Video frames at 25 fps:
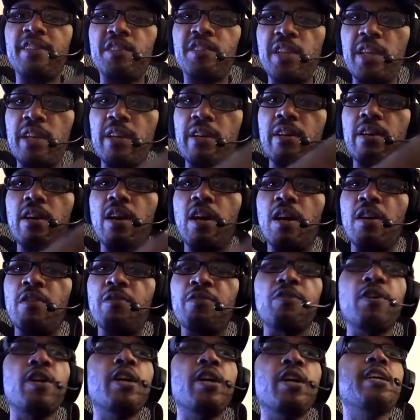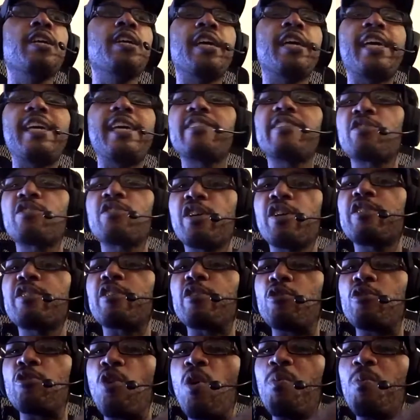tier of he's as good as a
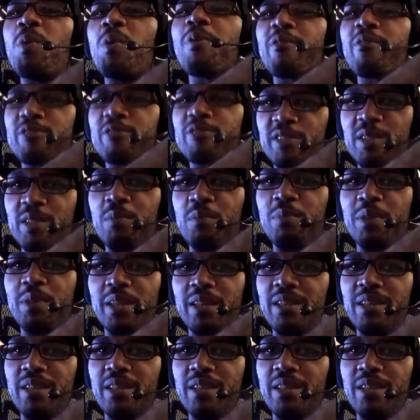normal person can be.